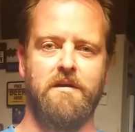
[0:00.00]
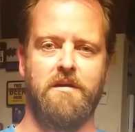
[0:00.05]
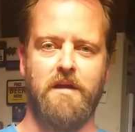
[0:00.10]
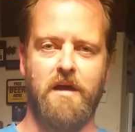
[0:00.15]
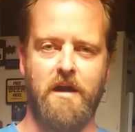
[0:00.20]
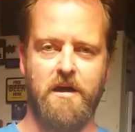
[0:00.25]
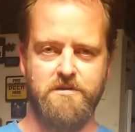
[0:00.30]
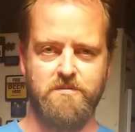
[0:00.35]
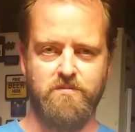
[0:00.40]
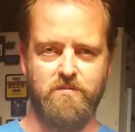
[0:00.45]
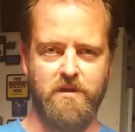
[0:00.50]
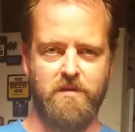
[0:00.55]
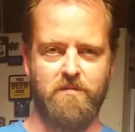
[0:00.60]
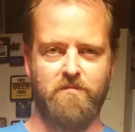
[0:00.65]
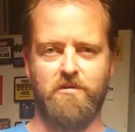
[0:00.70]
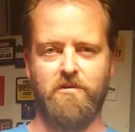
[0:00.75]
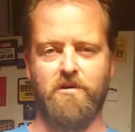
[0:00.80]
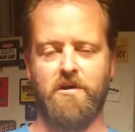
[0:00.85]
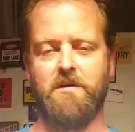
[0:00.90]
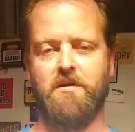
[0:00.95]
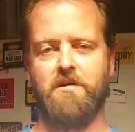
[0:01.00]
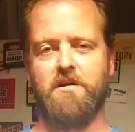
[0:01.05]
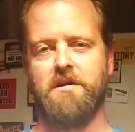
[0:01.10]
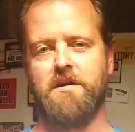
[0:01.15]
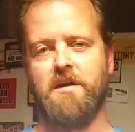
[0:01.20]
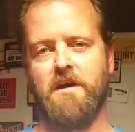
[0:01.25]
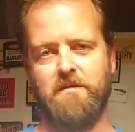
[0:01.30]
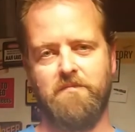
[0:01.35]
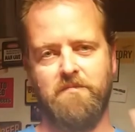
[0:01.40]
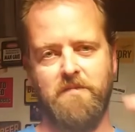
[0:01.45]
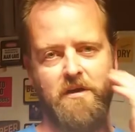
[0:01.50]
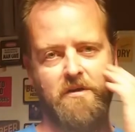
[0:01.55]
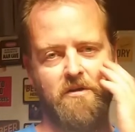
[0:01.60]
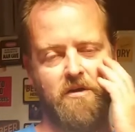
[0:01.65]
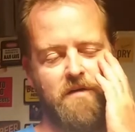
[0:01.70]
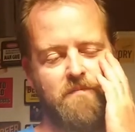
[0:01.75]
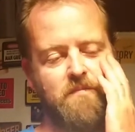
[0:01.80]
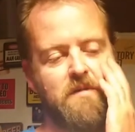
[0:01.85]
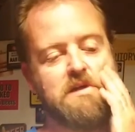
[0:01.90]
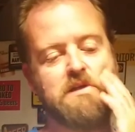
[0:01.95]
last week when I came down,
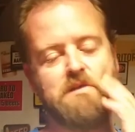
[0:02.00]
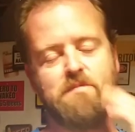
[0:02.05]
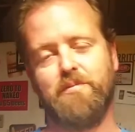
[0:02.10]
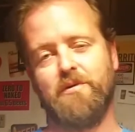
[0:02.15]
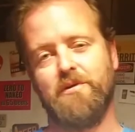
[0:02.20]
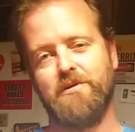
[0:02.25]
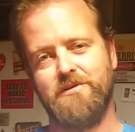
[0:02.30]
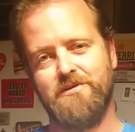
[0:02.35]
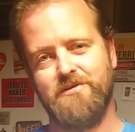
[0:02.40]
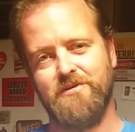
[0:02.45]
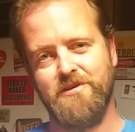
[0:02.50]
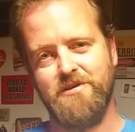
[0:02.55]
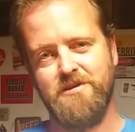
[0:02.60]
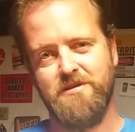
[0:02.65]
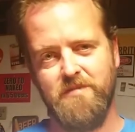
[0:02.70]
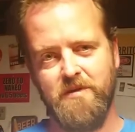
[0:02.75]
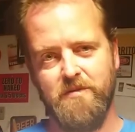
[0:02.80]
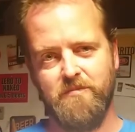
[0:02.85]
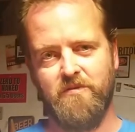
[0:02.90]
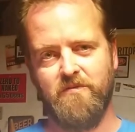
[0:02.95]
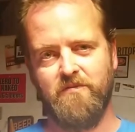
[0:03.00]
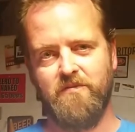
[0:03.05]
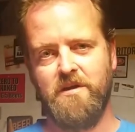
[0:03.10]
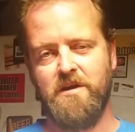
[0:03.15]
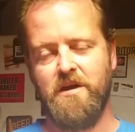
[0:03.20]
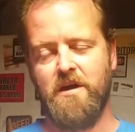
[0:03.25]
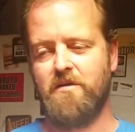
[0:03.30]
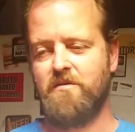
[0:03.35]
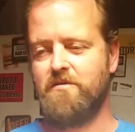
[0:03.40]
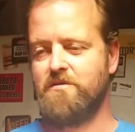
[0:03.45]
I must apologise about my video,